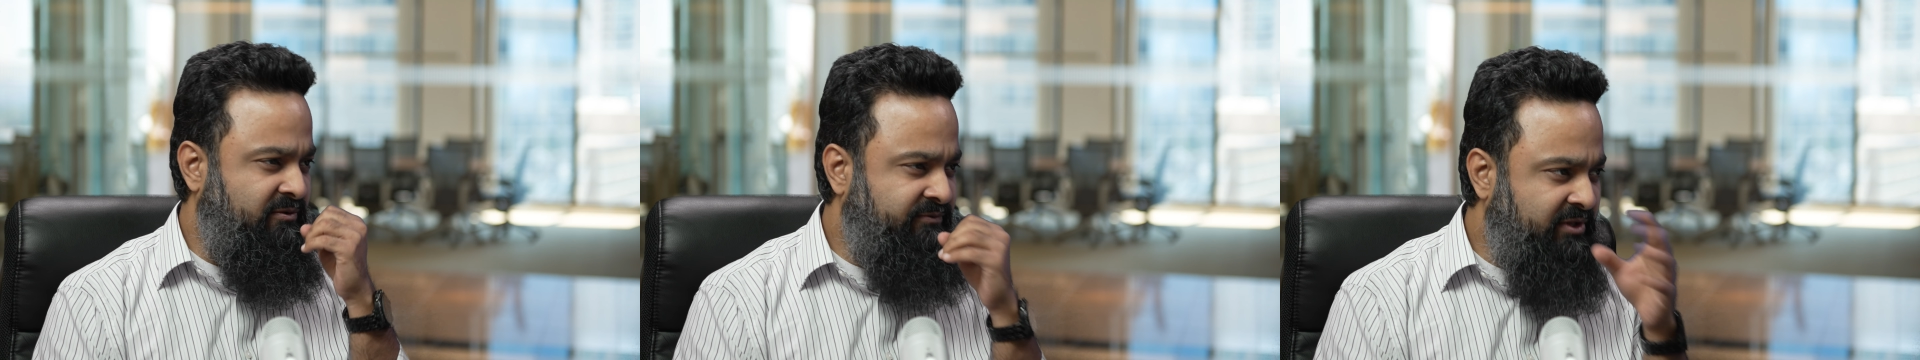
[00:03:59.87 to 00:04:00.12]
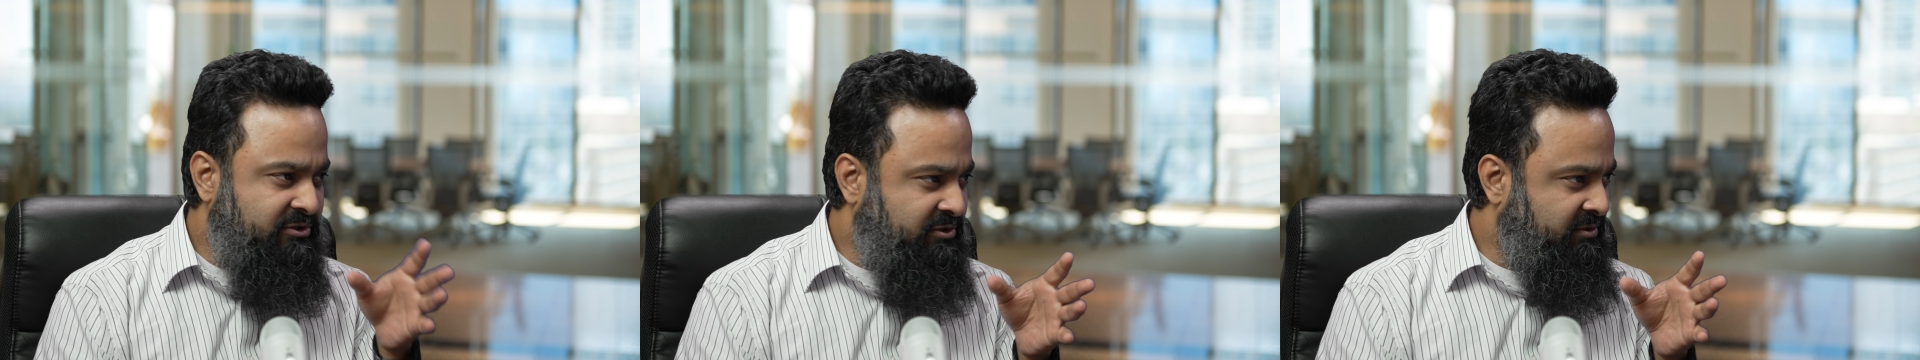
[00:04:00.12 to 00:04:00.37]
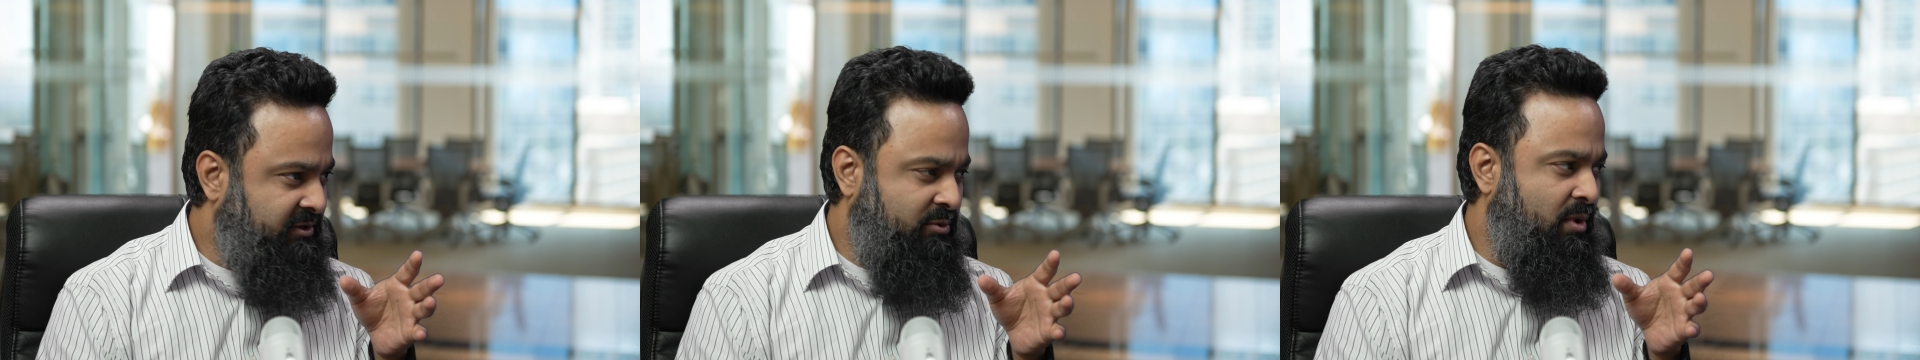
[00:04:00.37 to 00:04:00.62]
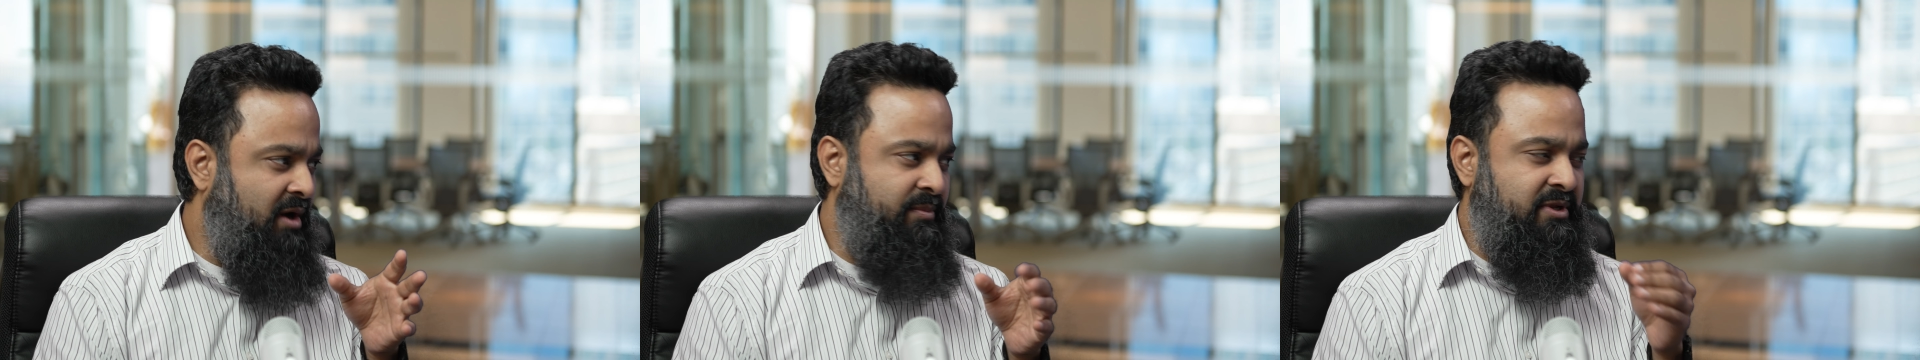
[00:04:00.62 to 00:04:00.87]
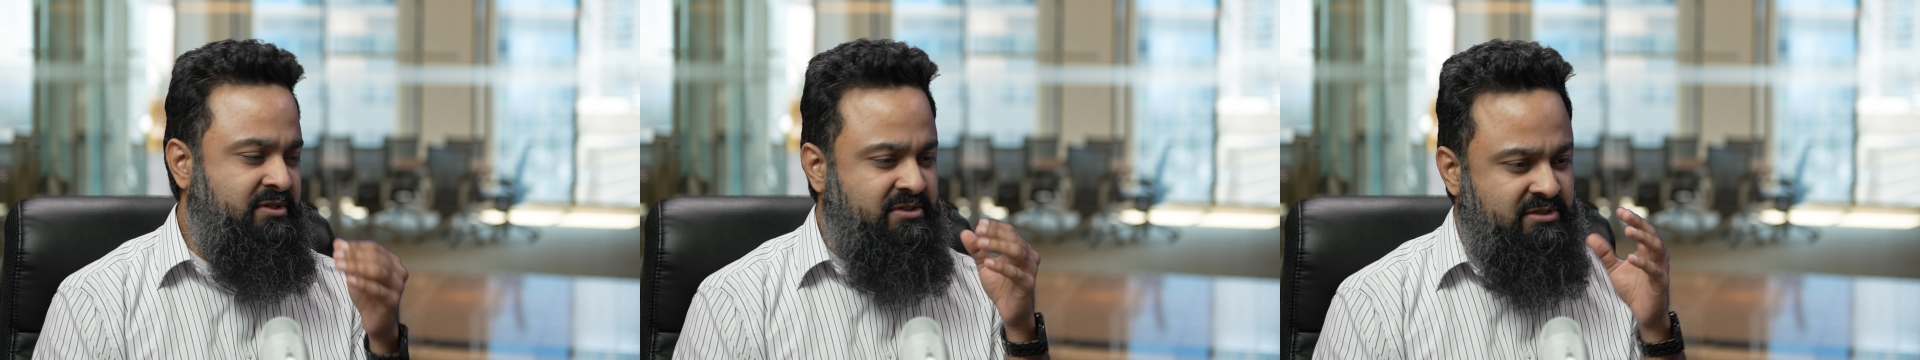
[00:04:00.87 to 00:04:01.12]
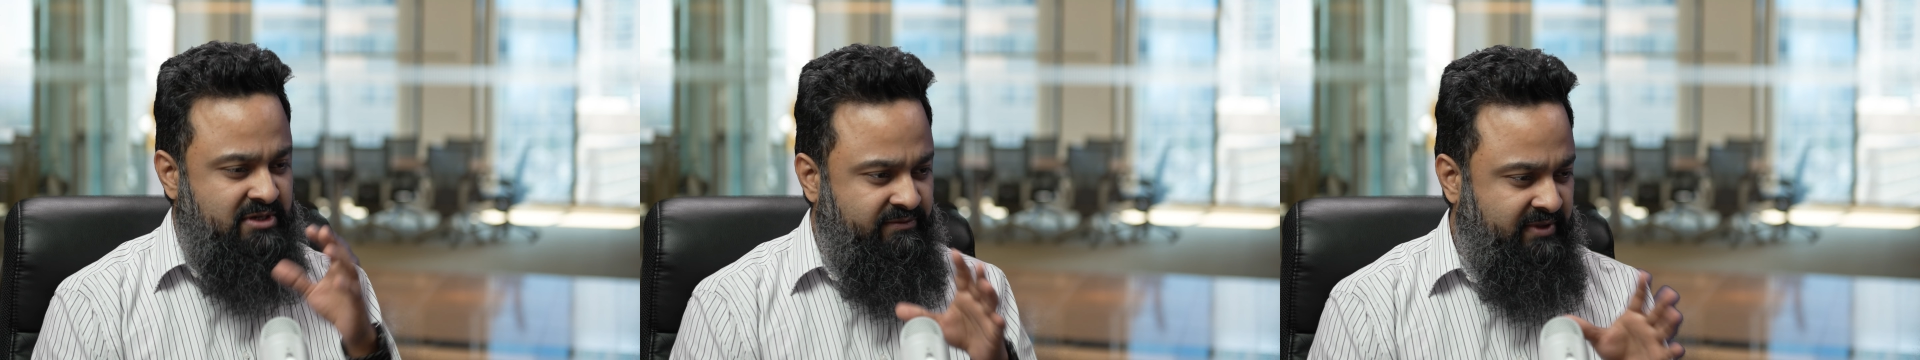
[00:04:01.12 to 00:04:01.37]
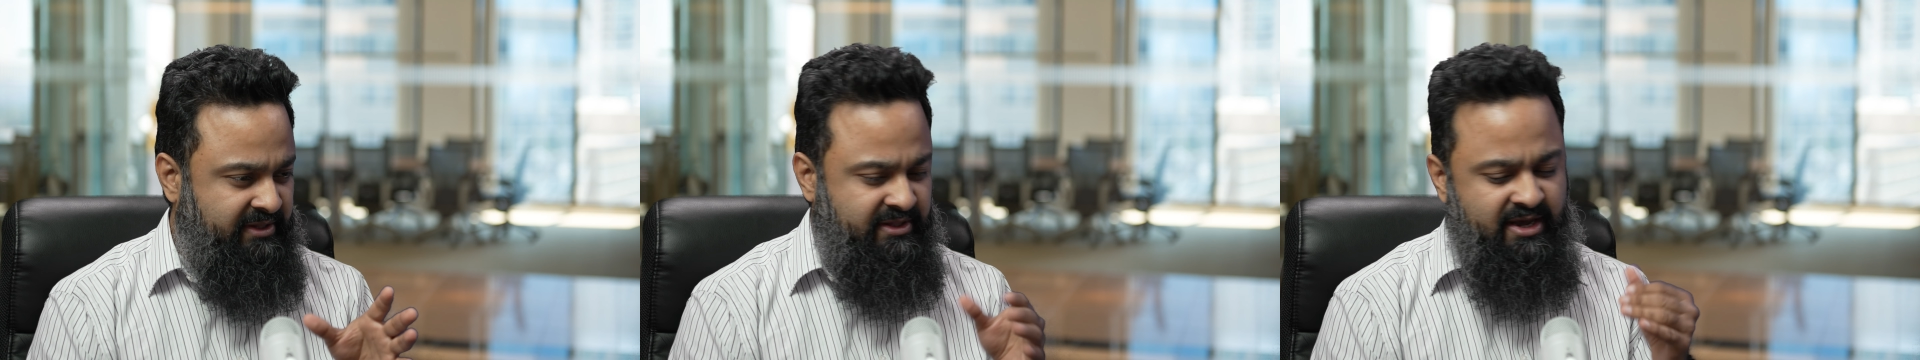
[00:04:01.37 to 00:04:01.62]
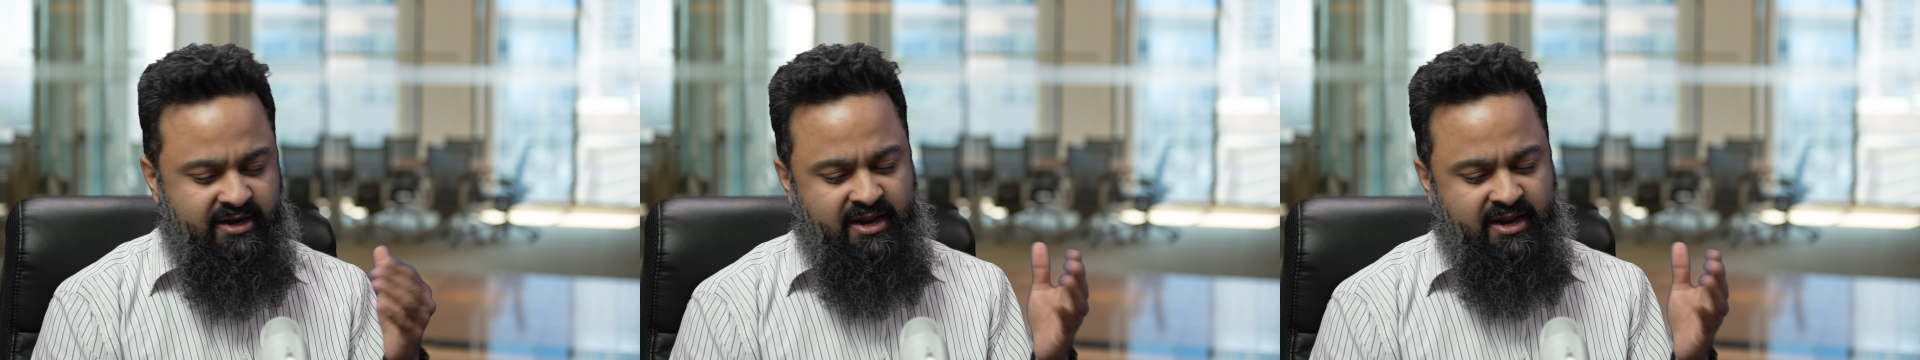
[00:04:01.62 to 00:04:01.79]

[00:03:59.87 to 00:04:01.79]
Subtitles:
filter requirements, stuff like that.